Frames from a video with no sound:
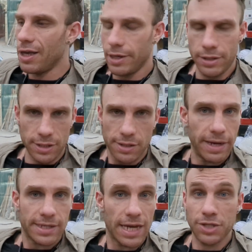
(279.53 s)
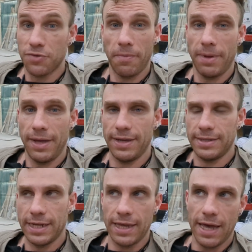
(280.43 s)
it doesn't make sense for me
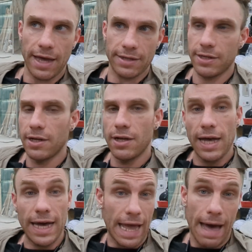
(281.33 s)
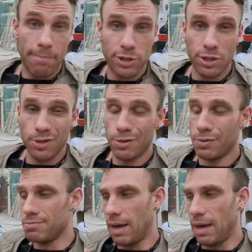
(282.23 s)
to get an M2.